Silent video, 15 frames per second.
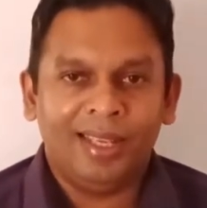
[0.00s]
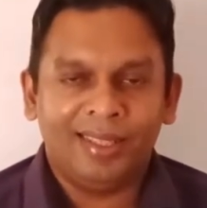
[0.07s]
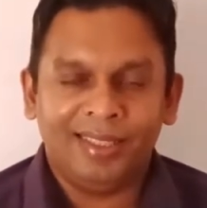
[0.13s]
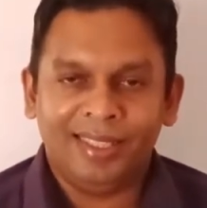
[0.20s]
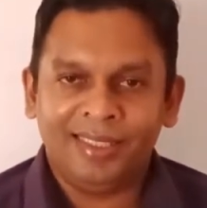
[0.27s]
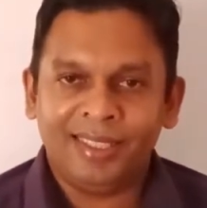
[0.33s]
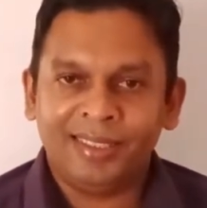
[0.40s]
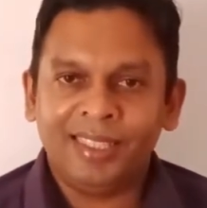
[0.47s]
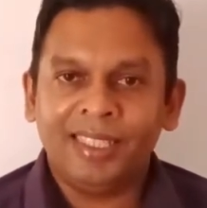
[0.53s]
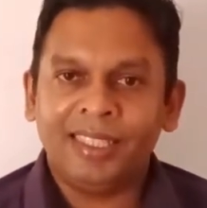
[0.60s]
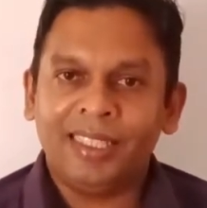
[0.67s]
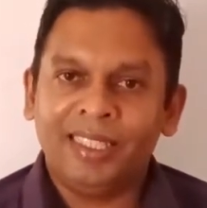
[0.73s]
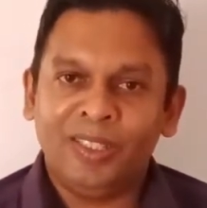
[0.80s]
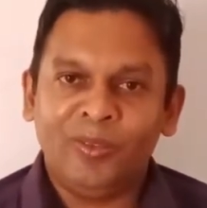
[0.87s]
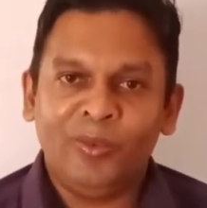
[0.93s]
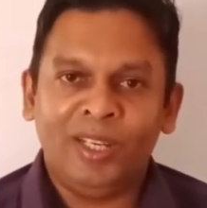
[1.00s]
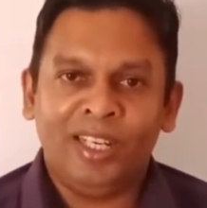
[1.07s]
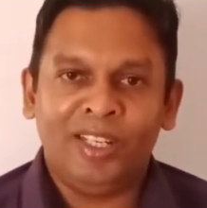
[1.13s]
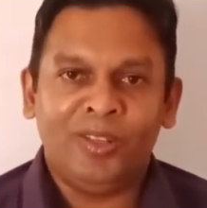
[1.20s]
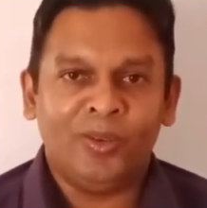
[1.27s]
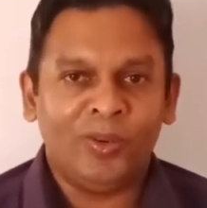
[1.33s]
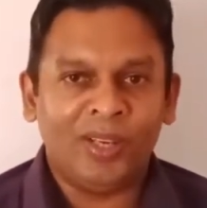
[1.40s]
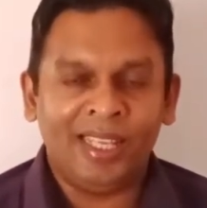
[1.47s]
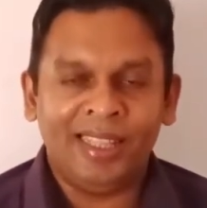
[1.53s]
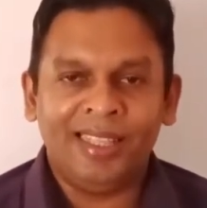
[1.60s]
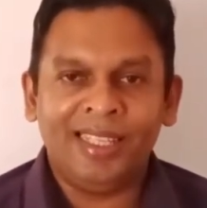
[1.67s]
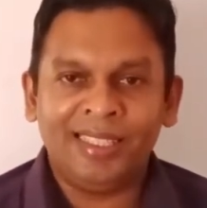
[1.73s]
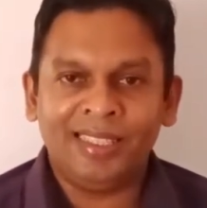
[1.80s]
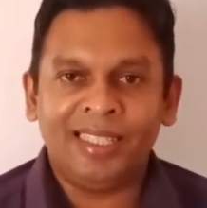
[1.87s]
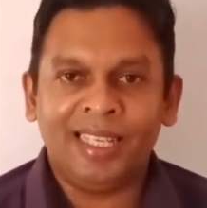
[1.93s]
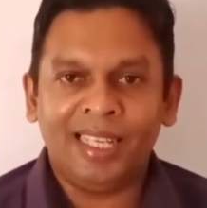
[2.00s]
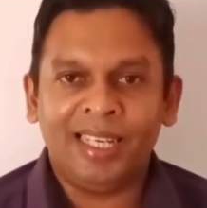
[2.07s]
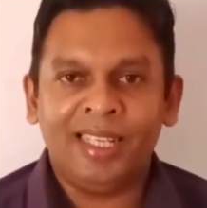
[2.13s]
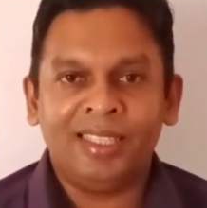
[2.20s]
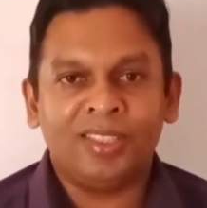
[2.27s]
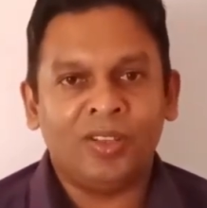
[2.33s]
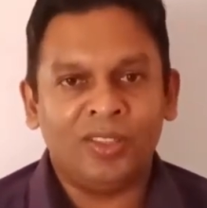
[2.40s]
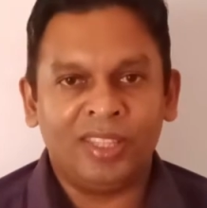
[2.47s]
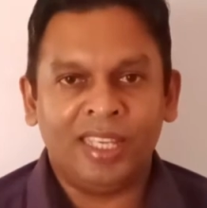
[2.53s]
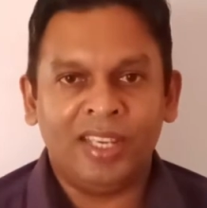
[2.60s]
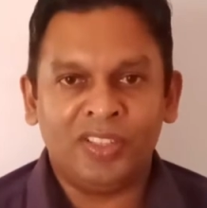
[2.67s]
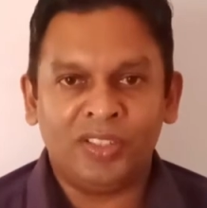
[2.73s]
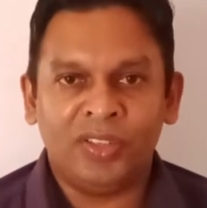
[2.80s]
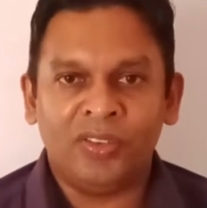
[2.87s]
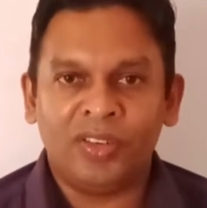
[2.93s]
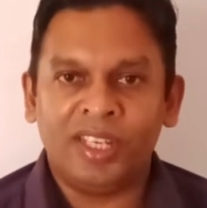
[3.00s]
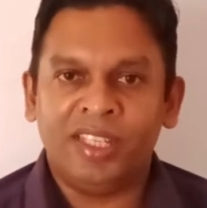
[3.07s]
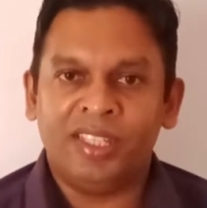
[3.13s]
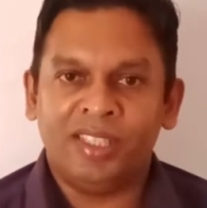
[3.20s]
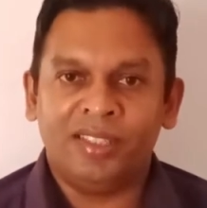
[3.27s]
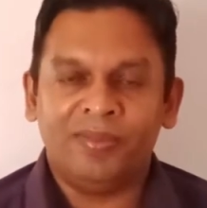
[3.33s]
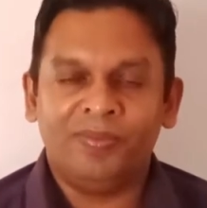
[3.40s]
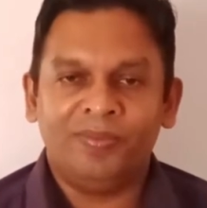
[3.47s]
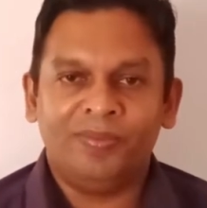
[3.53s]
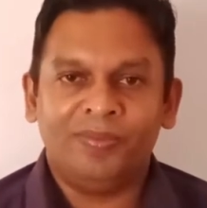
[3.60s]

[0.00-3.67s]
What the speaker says: This is the third video in this series on the Asian region.